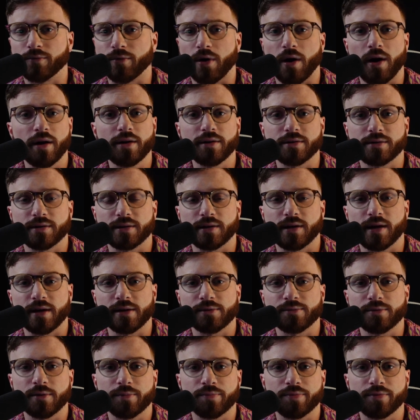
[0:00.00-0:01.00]
Honestly,
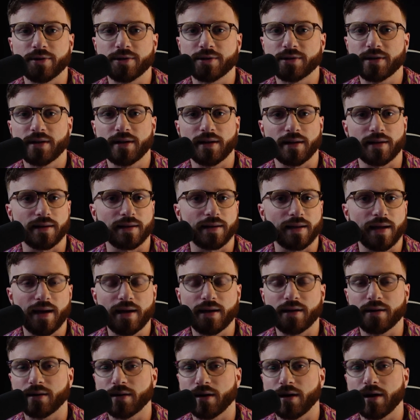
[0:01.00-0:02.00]
guys, would appreciate a
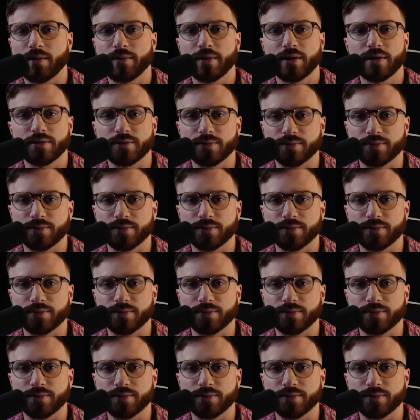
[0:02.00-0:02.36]
like, comment,